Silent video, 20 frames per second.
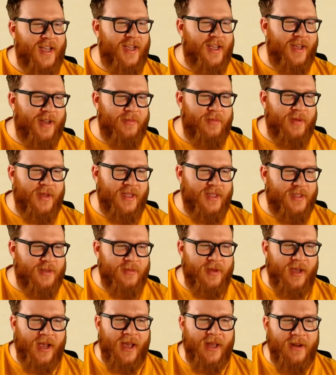going to be
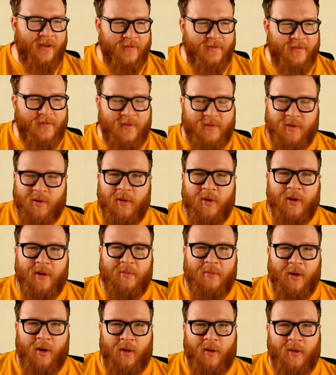some kind of story
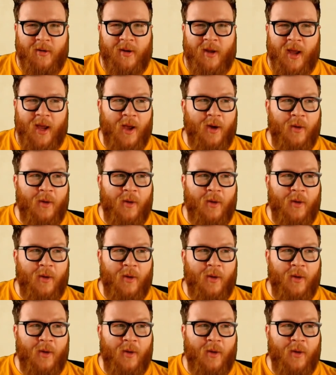mode